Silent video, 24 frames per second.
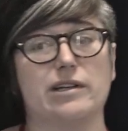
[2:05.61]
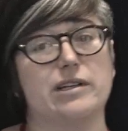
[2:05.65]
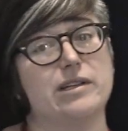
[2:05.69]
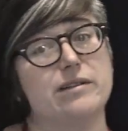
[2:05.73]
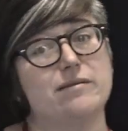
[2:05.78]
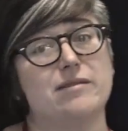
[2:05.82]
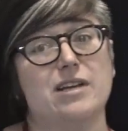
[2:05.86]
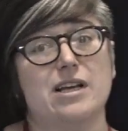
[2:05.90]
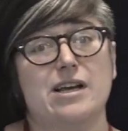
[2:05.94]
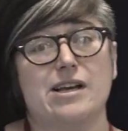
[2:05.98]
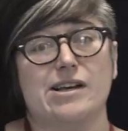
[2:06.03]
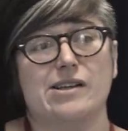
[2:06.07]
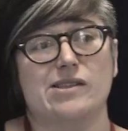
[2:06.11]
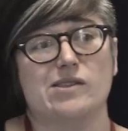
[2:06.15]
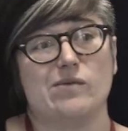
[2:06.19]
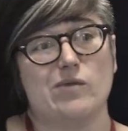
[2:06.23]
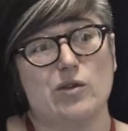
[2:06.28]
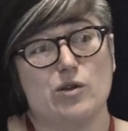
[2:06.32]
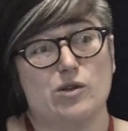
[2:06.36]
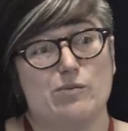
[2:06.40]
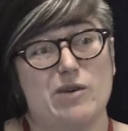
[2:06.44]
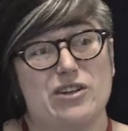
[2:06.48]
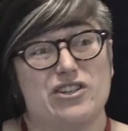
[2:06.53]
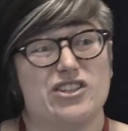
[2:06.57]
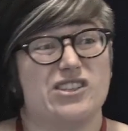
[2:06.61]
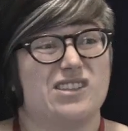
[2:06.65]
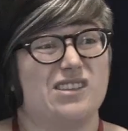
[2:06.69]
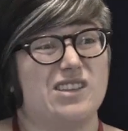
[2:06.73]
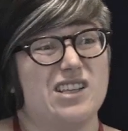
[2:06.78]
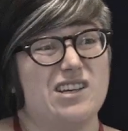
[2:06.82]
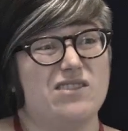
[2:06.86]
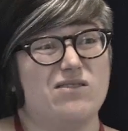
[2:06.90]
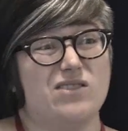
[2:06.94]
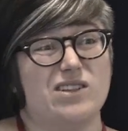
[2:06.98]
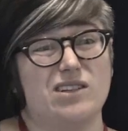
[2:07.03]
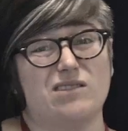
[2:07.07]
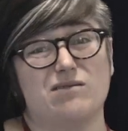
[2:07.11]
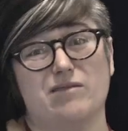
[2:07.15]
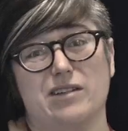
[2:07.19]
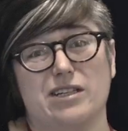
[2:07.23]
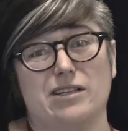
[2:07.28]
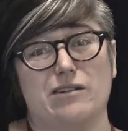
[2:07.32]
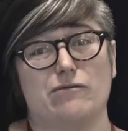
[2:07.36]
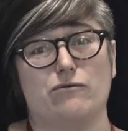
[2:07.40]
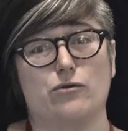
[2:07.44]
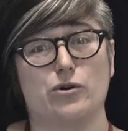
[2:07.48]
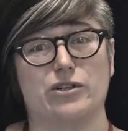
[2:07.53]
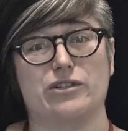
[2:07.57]
and some of those patients live, and, and
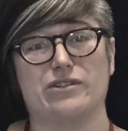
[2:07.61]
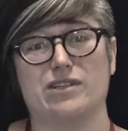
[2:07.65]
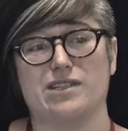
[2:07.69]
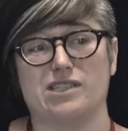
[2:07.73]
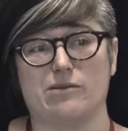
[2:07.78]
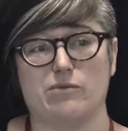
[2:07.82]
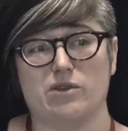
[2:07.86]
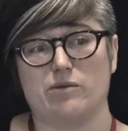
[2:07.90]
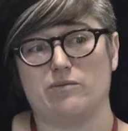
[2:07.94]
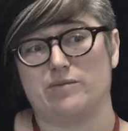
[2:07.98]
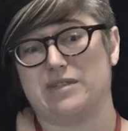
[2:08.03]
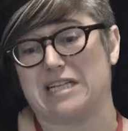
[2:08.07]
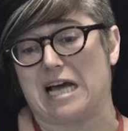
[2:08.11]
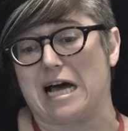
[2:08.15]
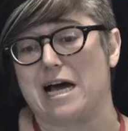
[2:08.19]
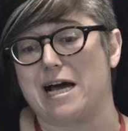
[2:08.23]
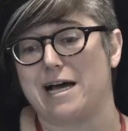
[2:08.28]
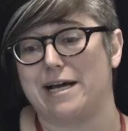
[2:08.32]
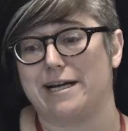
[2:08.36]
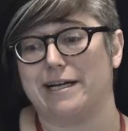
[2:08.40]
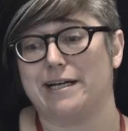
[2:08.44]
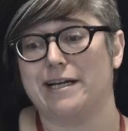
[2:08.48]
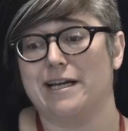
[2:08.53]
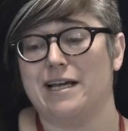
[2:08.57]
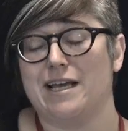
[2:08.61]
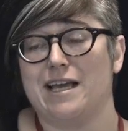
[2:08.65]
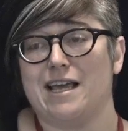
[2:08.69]
unfortunately, some of them die.